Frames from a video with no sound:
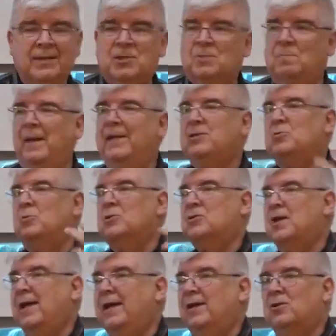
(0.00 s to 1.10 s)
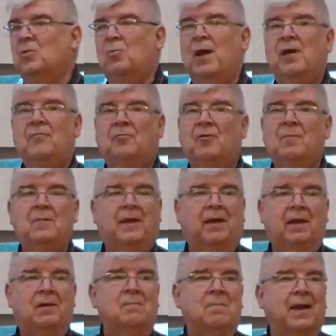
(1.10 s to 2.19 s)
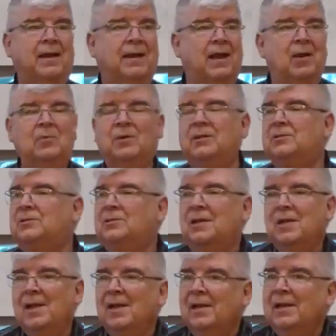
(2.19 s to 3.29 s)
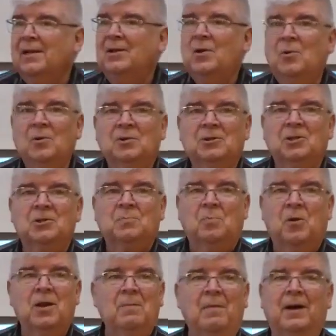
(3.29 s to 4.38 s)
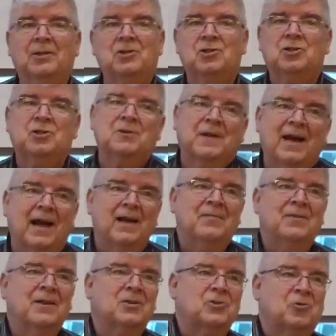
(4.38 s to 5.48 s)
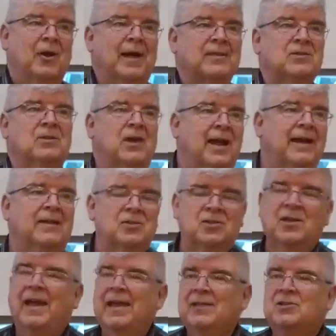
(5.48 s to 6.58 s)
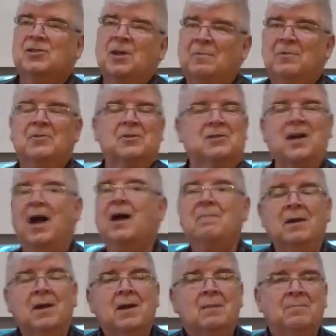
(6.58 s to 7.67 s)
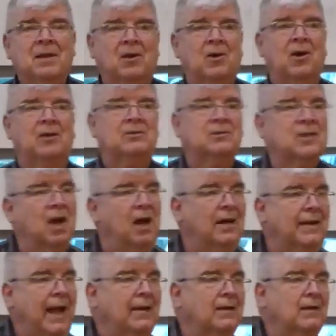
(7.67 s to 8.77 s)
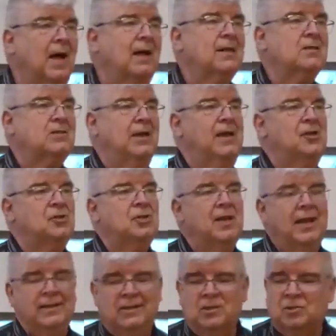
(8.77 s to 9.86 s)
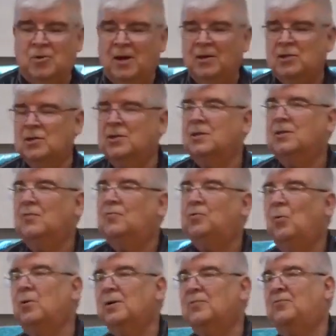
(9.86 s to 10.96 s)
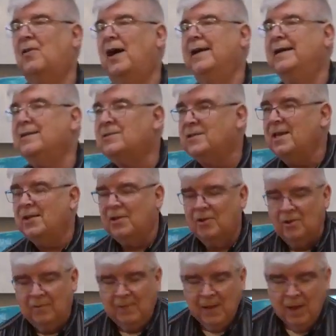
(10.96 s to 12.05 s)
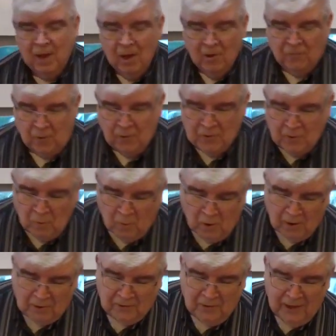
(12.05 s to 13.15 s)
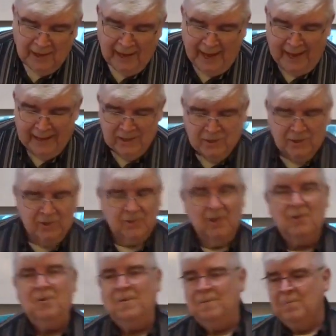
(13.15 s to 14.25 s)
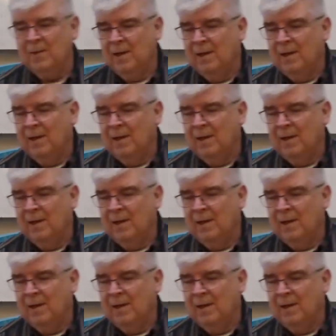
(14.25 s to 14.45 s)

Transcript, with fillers: his speech was taken away from him and he was, you know, just pretty much kind of in a trance like state some of the time because God had a lot of teaching and instruction to fortify Ezekiel for the work that he has to do.